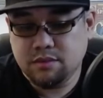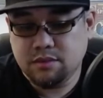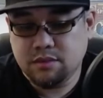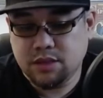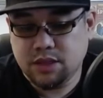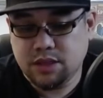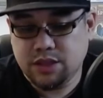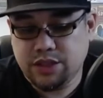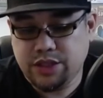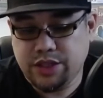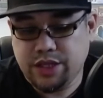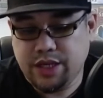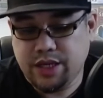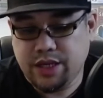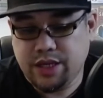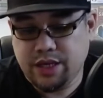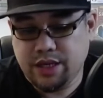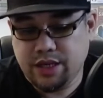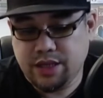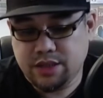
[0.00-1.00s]
she
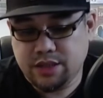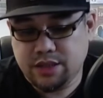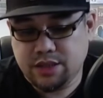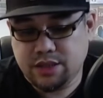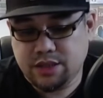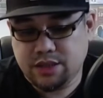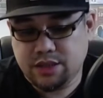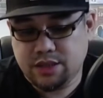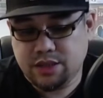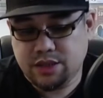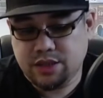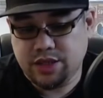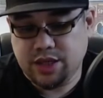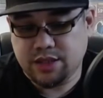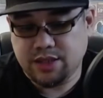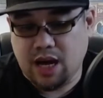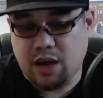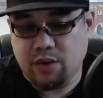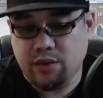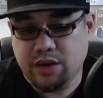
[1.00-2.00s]

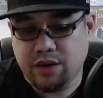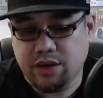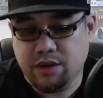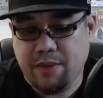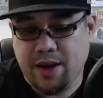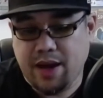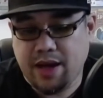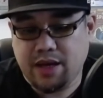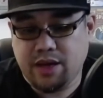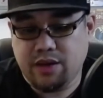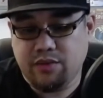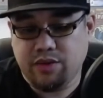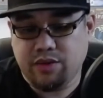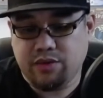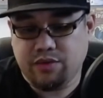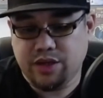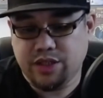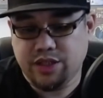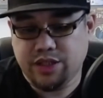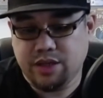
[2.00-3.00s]
has Outwit on the back end with
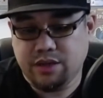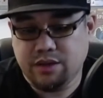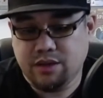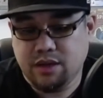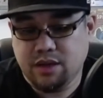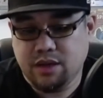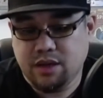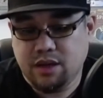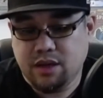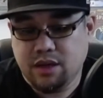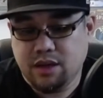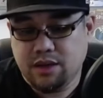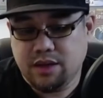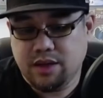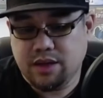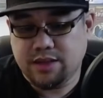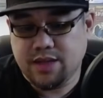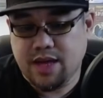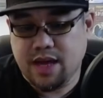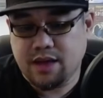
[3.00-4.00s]
regen. The
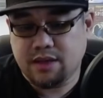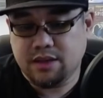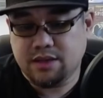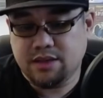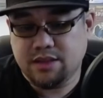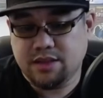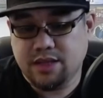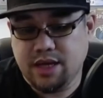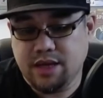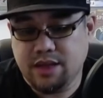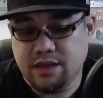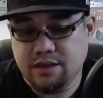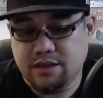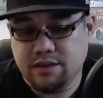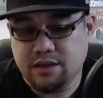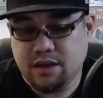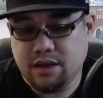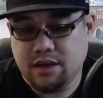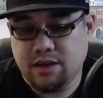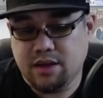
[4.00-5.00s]
attack is 10
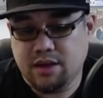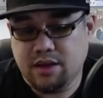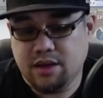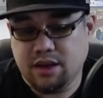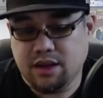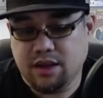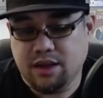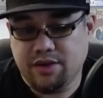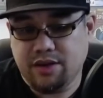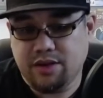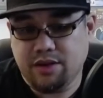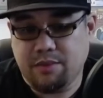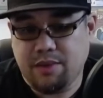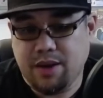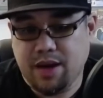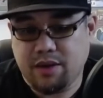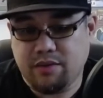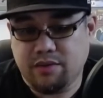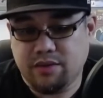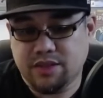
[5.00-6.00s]
and then 11 on the
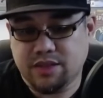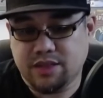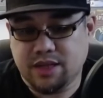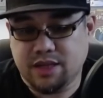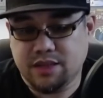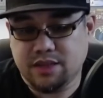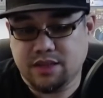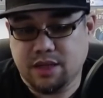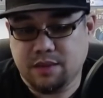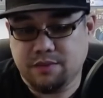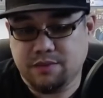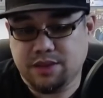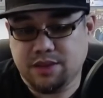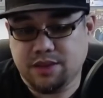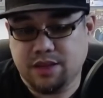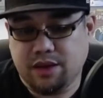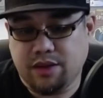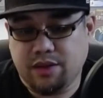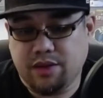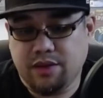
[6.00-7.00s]
back with sidestep,
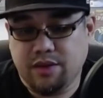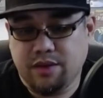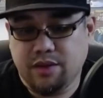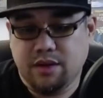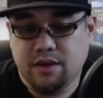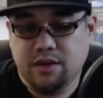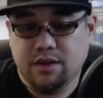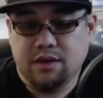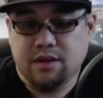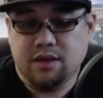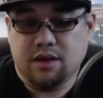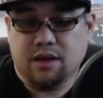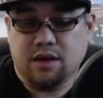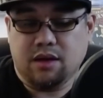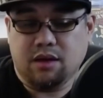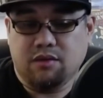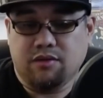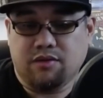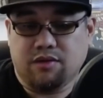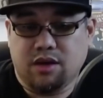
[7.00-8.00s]
stealth.
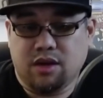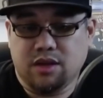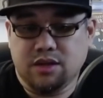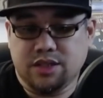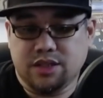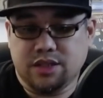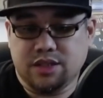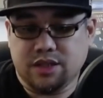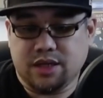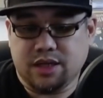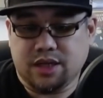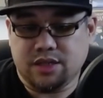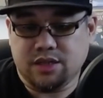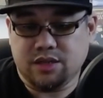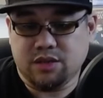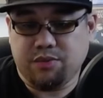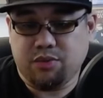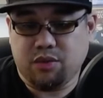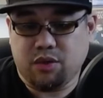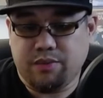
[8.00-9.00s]
Overall, just like a
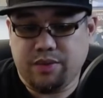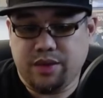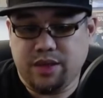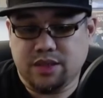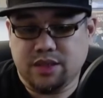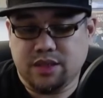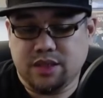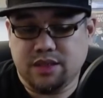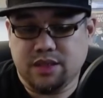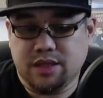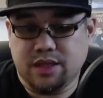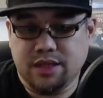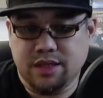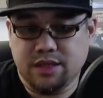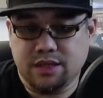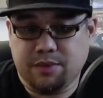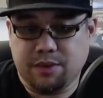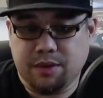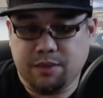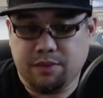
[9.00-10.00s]
support piece, because it
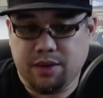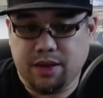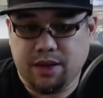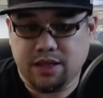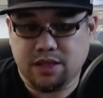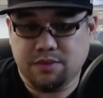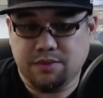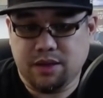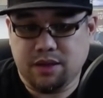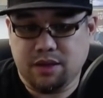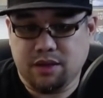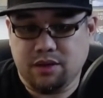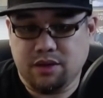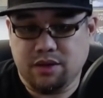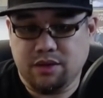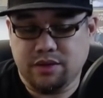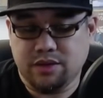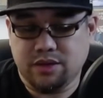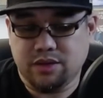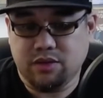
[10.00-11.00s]
is a perplex, but
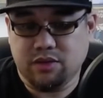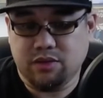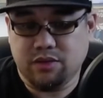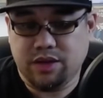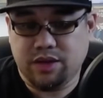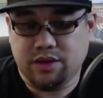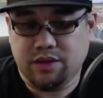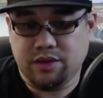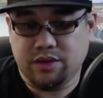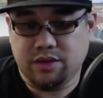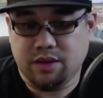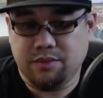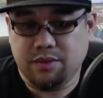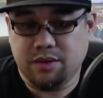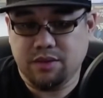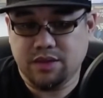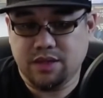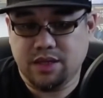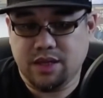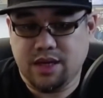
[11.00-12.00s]
although it's only on
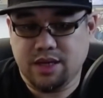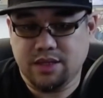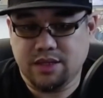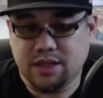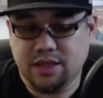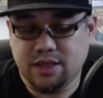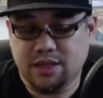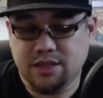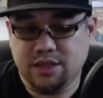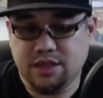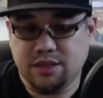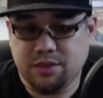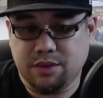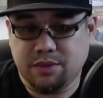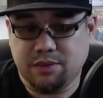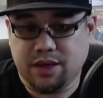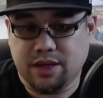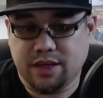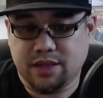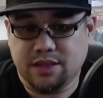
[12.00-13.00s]
opposing guys, at least it's
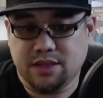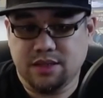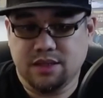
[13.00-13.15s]
perplex.